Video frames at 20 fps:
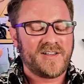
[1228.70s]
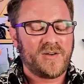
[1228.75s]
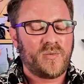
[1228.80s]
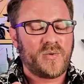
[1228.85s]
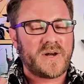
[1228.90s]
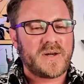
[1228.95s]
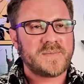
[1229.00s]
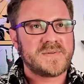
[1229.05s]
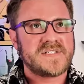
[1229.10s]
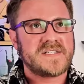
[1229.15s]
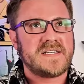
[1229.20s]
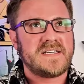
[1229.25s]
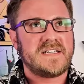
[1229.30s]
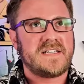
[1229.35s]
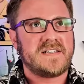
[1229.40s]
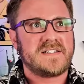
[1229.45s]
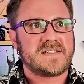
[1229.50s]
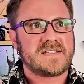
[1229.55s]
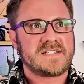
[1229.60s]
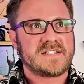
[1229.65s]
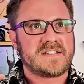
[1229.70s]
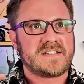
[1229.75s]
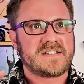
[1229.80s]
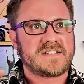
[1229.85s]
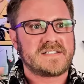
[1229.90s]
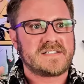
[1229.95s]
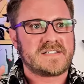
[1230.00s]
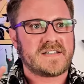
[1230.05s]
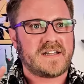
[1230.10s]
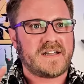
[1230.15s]
What I'm seeing is
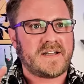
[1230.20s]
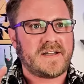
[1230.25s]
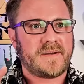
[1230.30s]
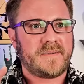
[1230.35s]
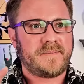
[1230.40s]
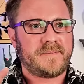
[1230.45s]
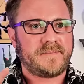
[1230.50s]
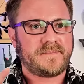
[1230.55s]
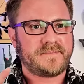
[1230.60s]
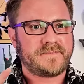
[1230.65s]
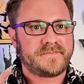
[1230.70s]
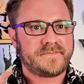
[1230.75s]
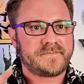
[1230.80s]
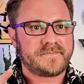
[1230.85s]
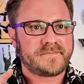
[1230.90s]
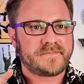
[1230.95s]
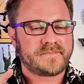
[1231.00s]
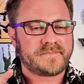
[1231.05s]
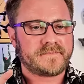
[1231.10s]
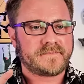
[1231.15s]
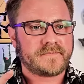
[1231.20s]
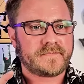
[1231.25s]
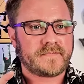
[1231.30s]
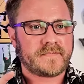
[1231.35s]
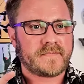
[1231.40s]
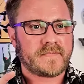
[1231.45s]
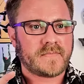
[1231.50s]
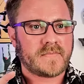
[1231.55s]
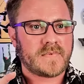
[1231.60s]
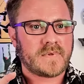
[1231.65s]
this...
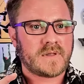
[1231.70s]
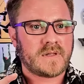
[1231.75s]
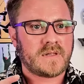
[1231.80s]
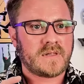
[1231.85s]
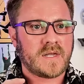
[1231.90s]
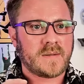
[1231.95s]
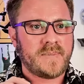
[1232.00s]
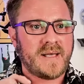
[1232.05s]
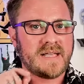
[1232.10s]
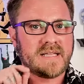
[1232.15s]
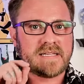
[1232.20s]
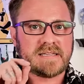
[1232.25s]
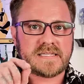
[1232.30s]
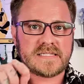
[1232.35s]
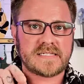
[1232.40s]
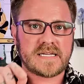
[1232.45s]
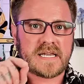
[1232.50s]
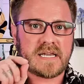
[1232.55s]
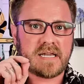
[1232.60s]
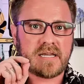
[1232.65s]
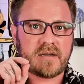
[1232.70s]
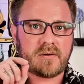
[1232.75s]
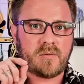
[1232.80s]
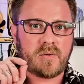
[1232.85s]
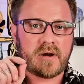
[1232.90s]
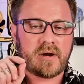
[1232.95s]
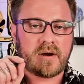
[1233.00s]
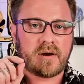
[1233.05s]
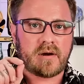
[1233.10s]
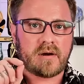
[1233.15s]
like back in the day
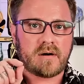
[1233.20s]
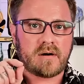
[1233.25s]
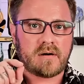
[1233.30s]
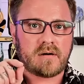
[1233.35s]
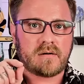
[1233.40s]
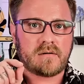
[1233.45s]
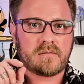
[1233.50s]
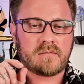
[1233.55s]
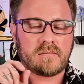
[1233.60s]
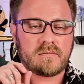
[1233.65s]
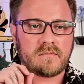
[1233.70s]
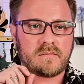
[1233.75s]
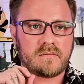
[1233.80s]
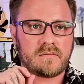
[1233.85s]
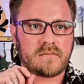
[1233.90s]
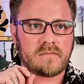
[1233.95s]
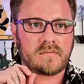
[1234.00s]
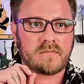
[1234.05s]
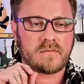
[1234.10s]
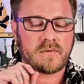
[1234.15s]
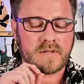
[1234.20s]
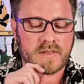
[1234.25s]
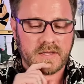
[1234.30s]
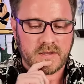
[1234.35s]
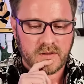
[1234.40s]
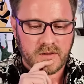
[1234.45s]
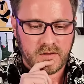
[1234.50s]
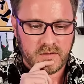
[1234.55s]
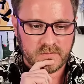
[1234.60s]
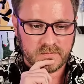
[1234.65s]
where... What are they
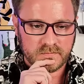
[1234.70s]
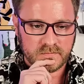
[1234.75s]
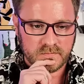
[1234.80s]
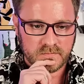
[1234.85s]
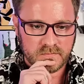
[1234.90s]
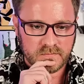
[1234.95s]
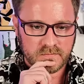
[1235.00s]
called?